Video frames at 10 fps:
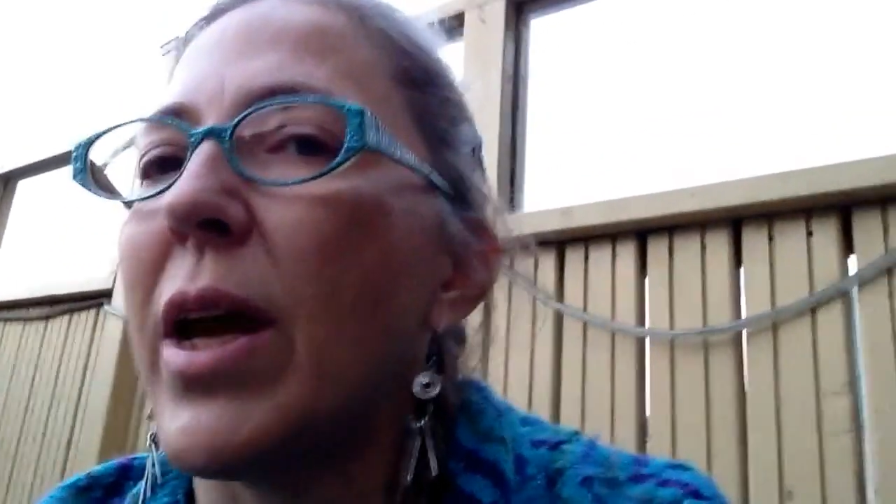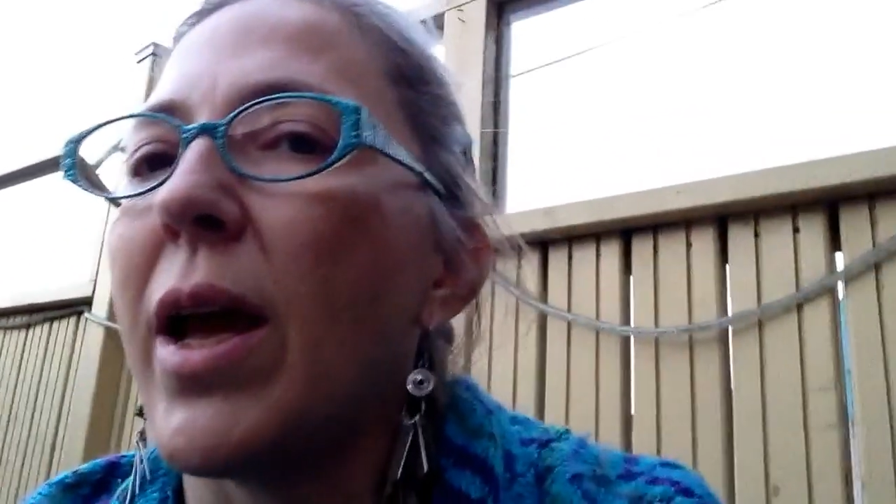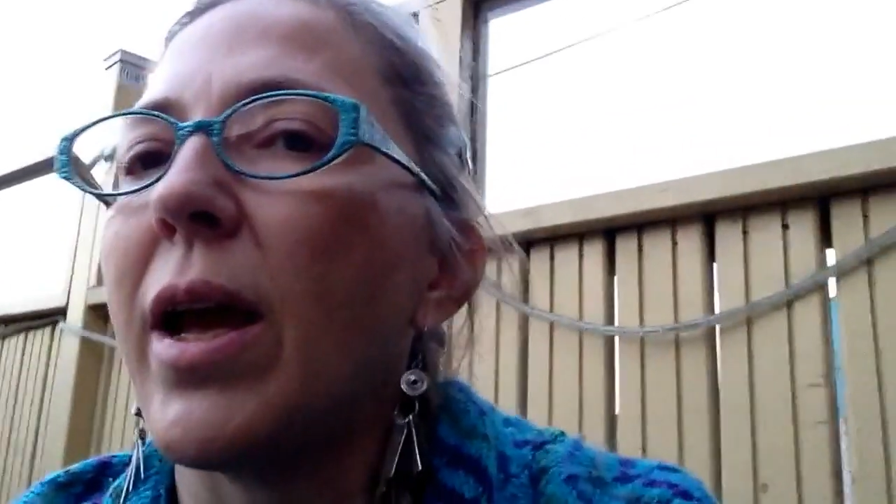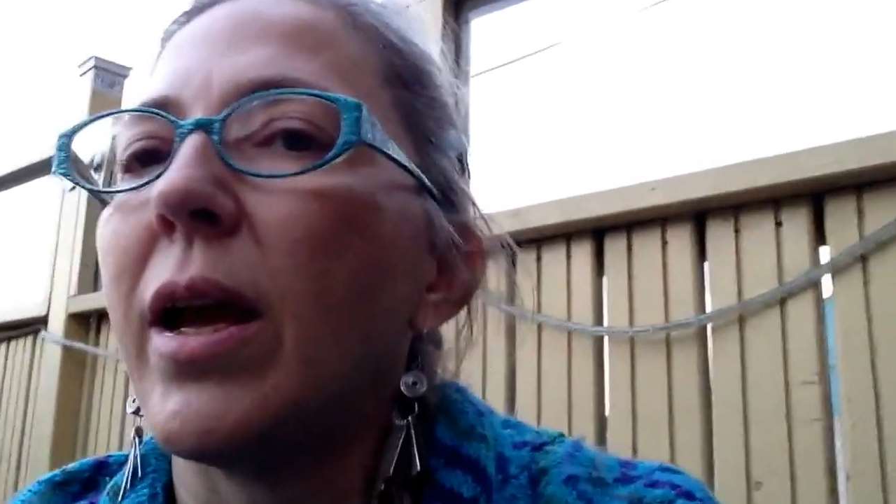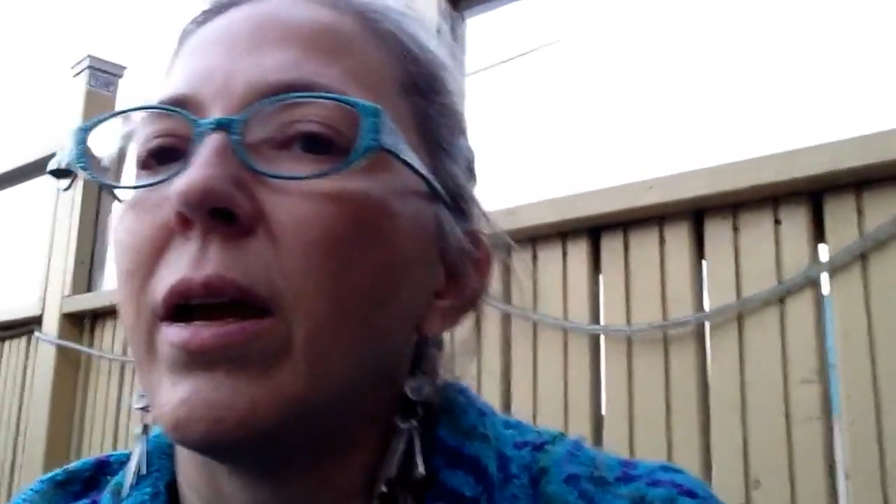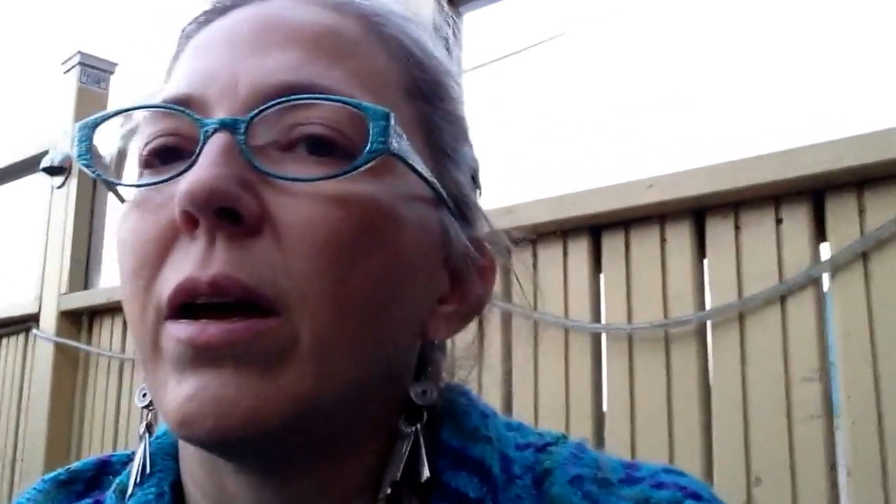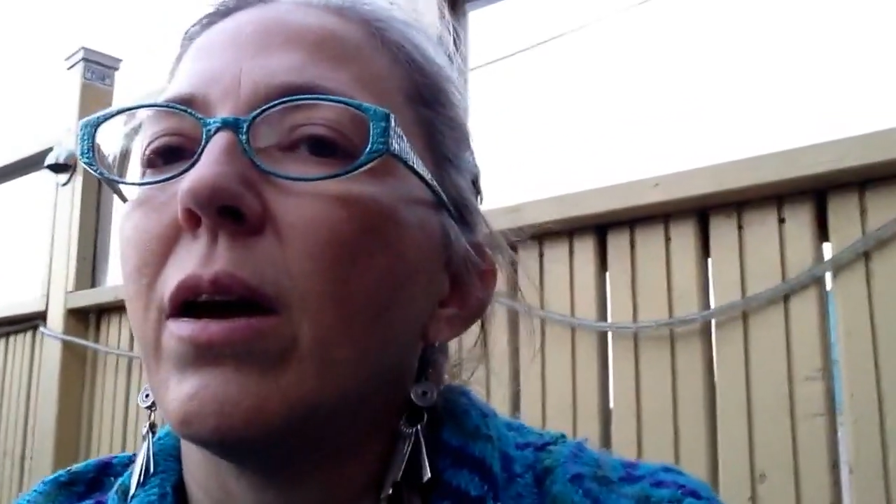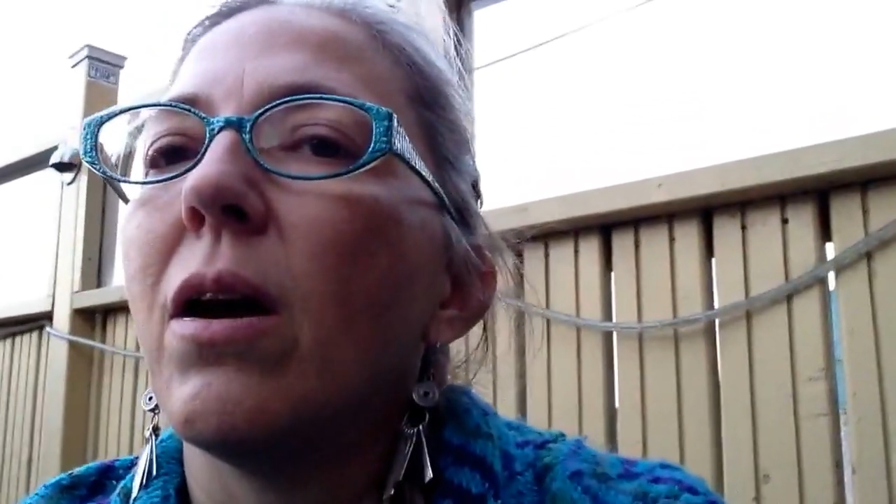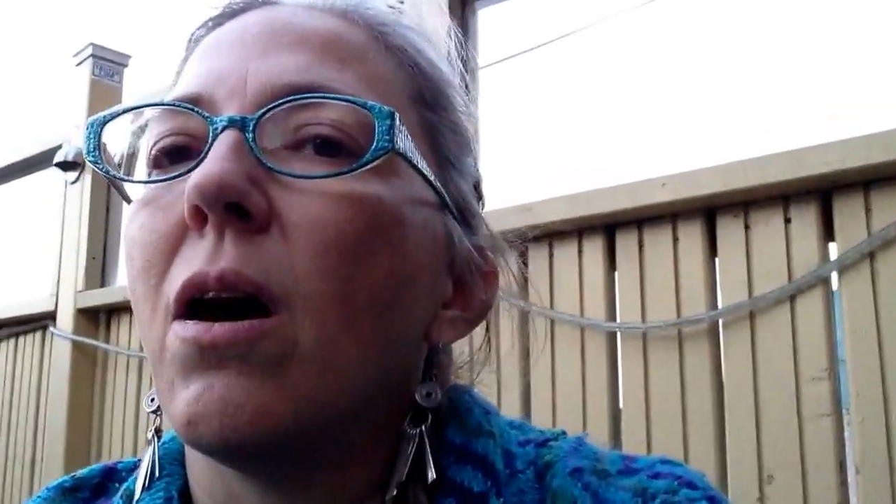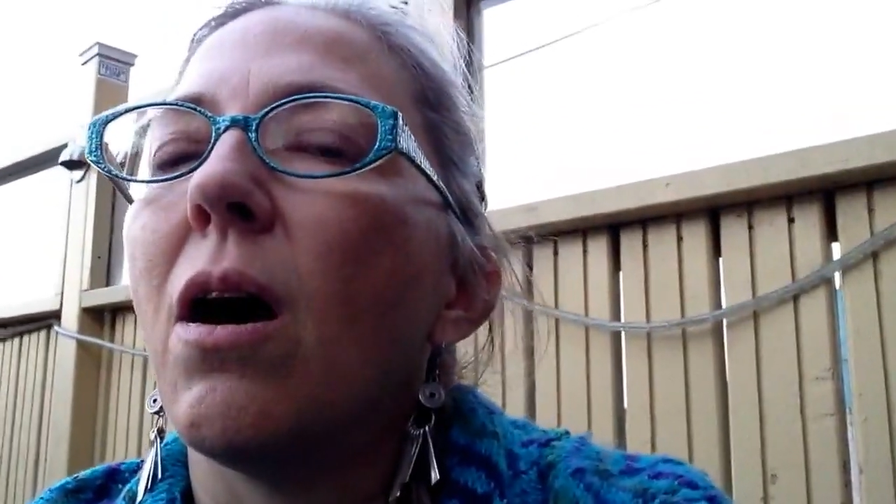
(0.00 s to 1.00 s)
day,
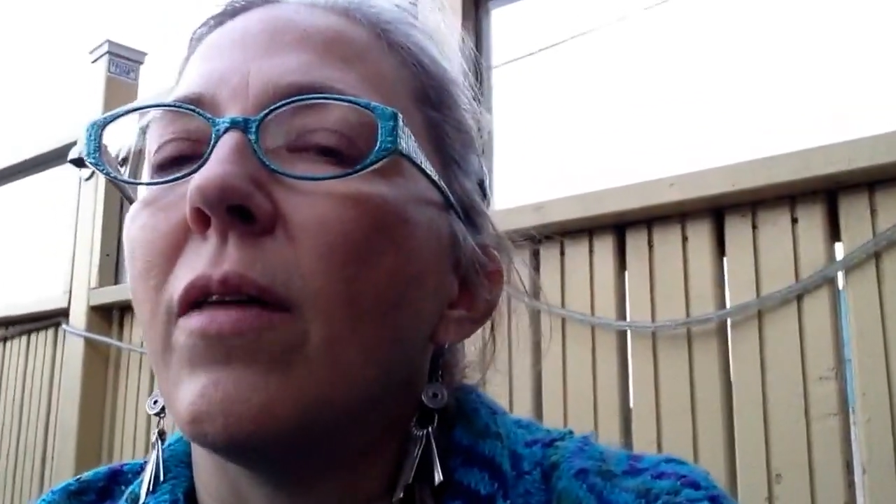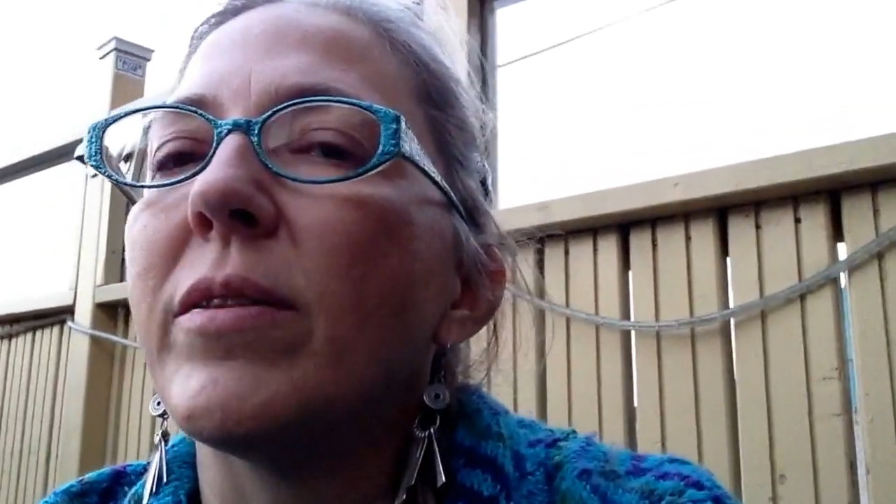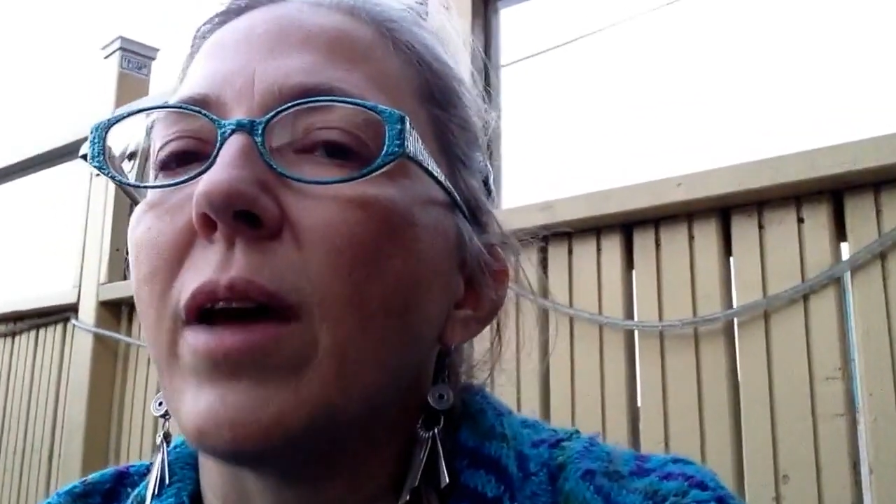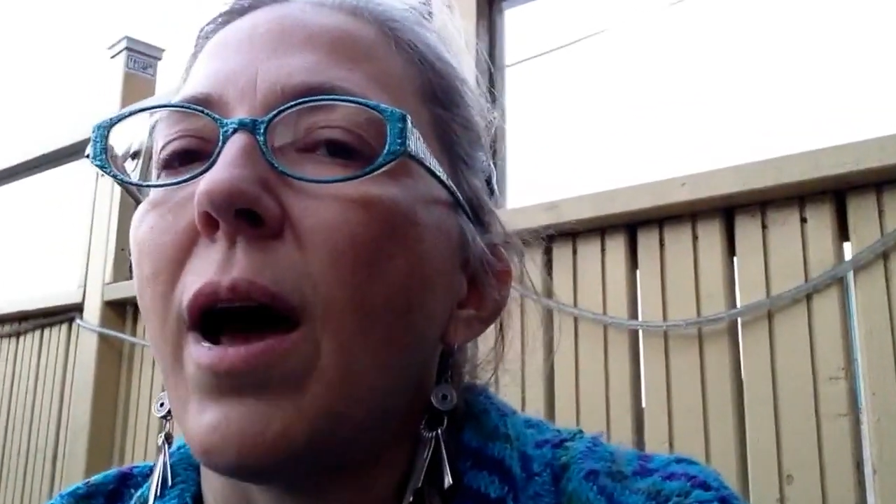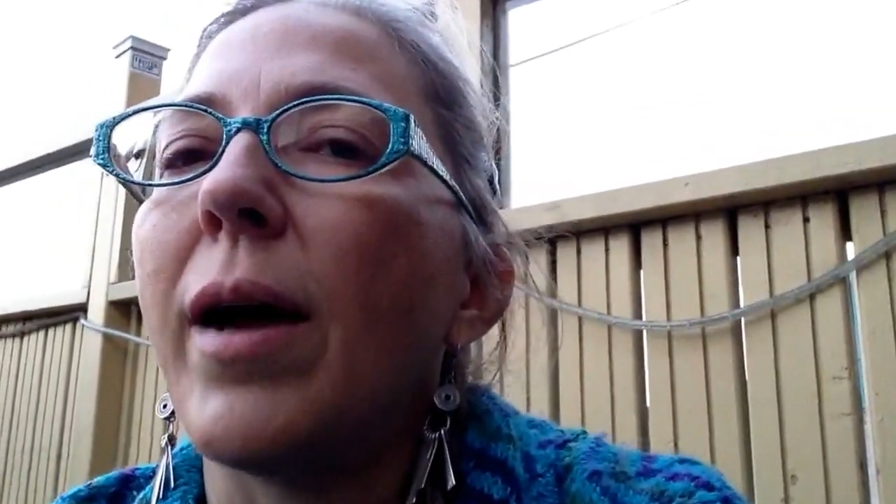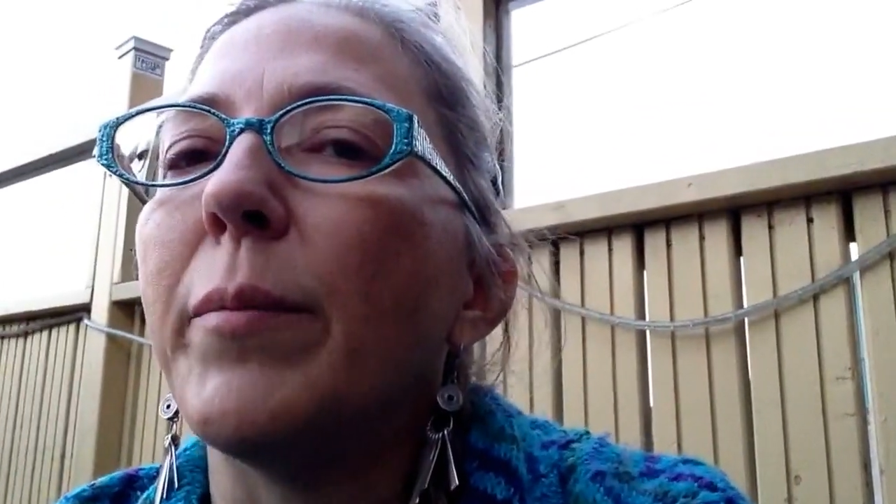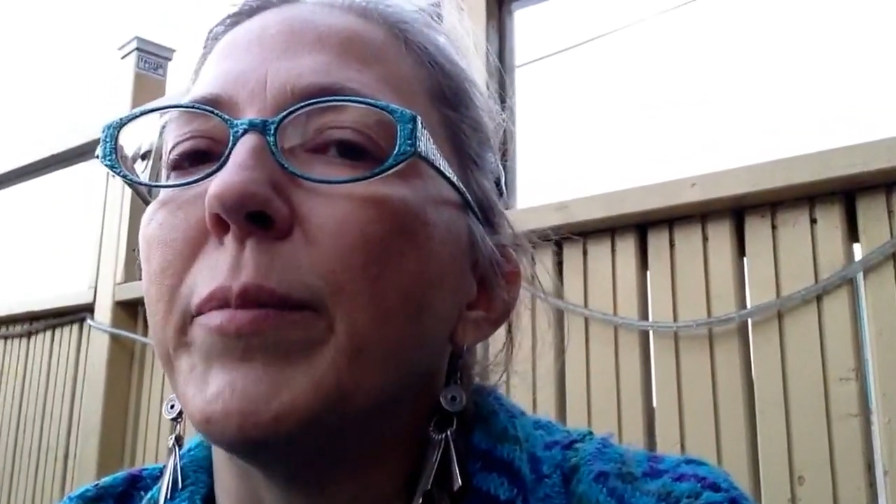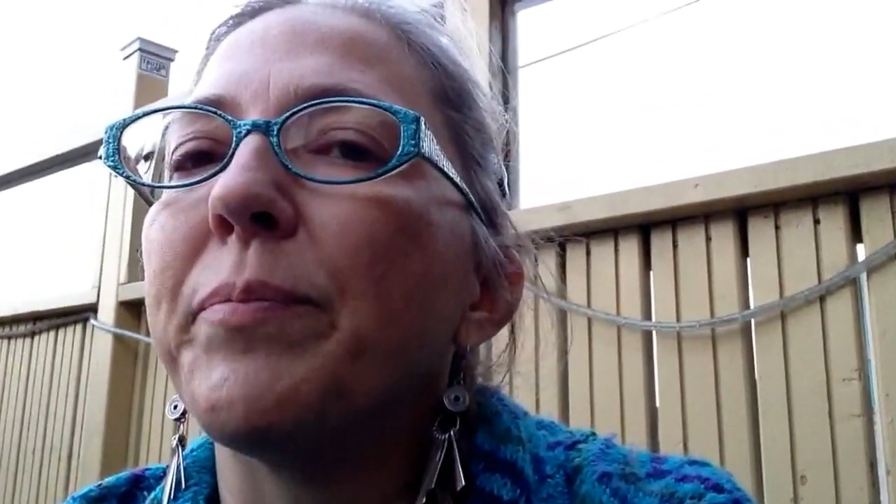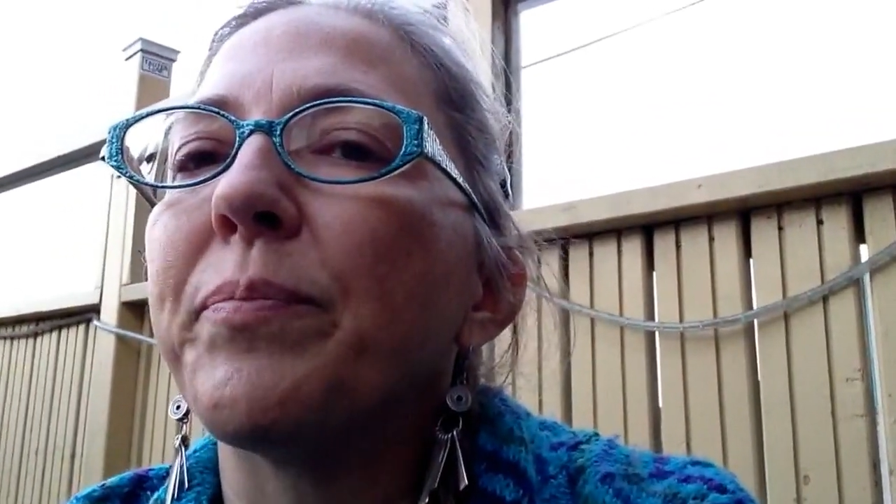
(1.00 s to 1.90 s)
all the time.